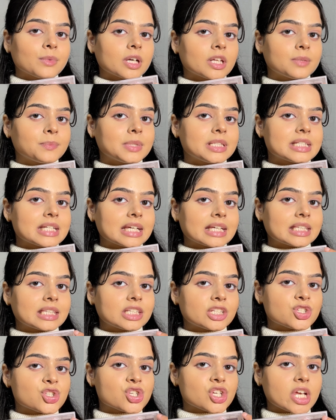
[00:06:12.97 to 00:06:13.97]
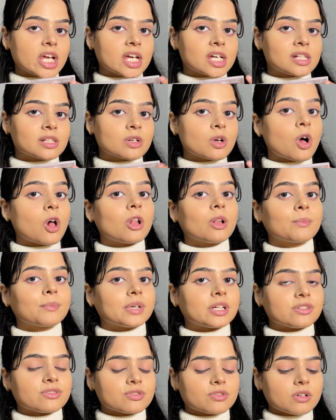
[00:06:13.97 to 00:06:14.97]
gonna be taking this shade called
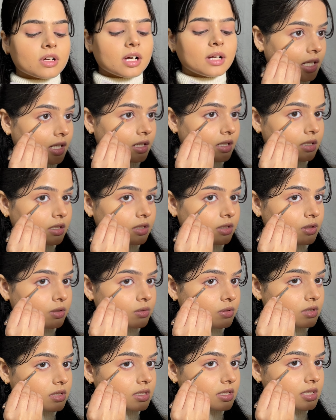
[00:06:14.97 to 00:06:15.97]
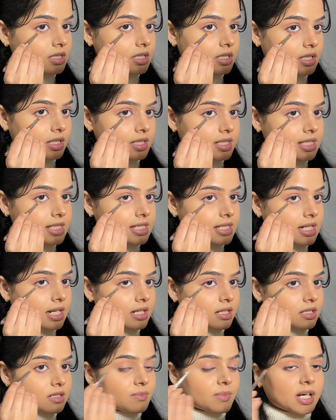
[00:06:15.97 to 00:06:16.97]
Mantra. I'm gonna use this and
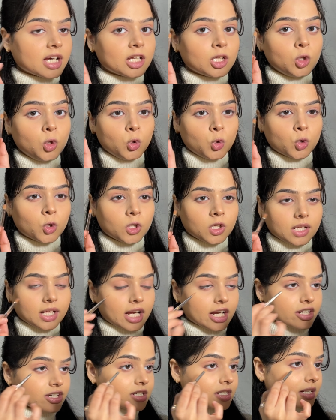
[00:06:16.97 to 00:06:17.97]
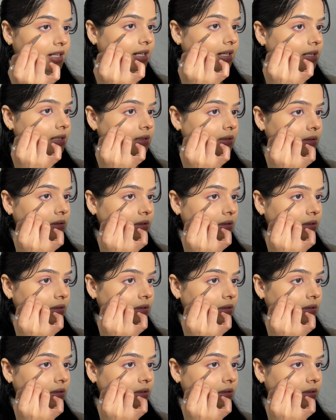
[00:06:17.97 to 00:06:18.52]
extend my lower lash line.